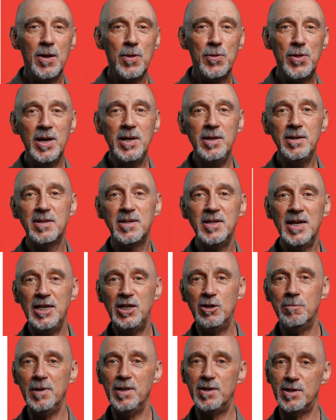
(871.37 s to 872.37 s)
Things
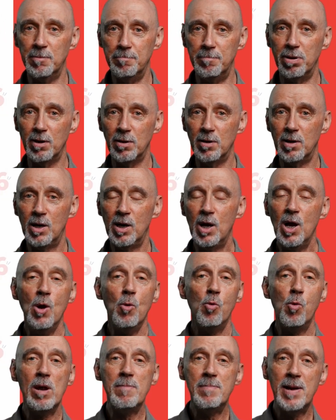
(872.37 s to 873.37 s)
need to be simple.
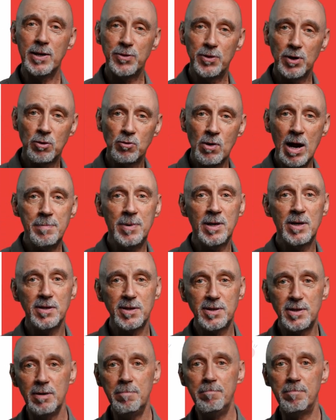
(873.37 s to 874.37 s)
We make the grammar
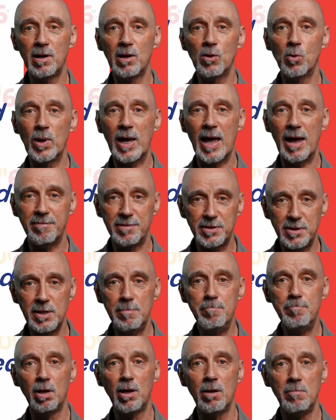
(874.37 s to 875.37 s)
simple. We have
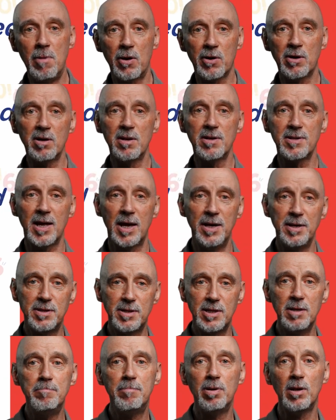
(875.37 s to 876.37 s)
simple models and
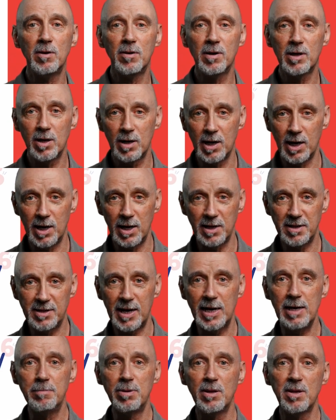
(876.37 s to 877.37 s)
simple
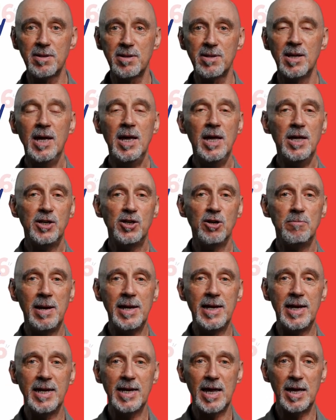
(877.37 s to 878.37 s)
tables to
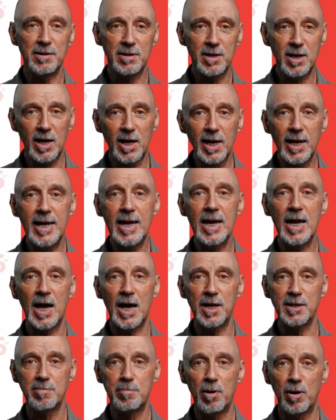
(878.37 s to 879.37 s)
make it as clear
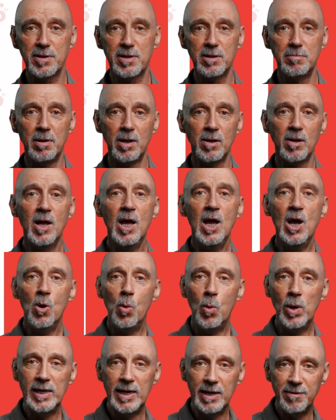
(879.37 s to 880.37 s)
as possible.
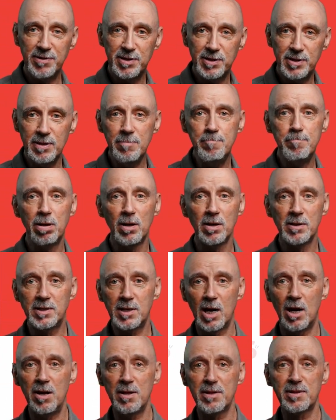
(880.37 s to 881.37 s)
We give simple
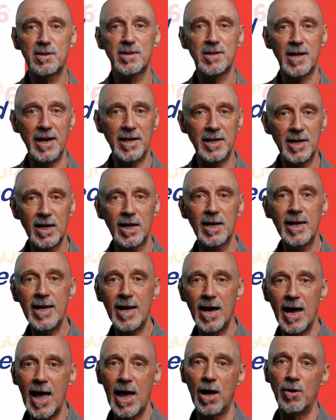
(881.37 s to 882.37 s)
tasks and
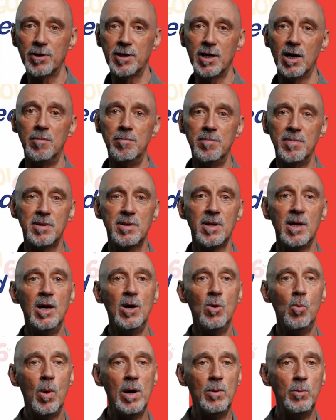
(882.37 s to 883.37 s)
clear outcomes
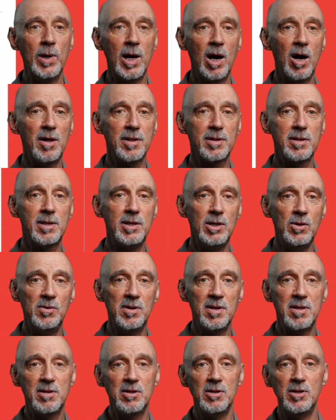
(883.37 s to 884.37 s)
when we ask
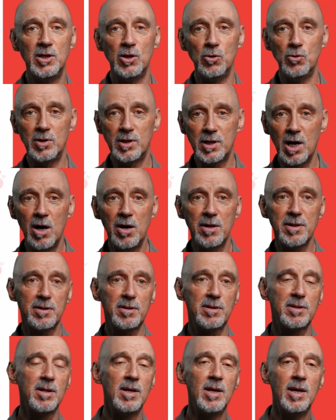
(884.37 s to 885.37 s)
students to do
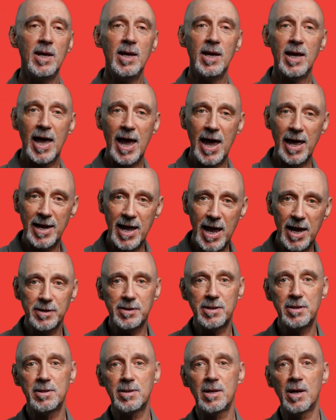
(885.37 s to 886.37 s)
tasks and
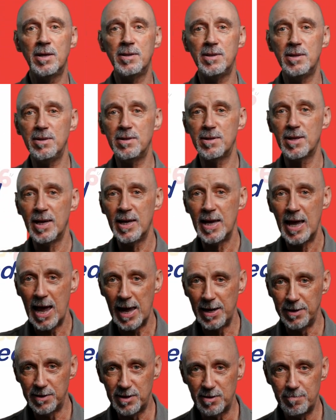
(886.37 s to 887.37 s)
exercises
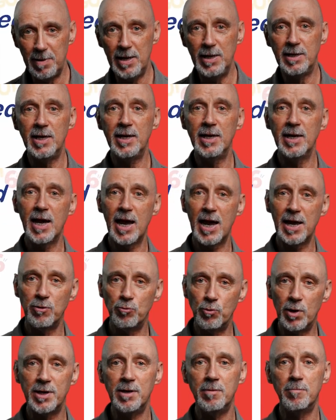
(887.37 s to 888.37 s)
and speaking
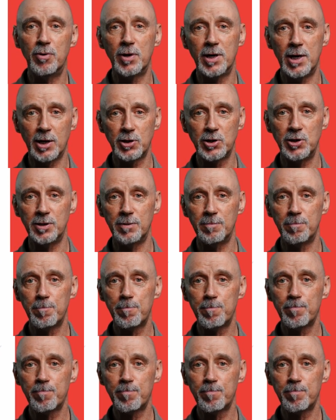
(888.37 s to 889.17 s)
and written production.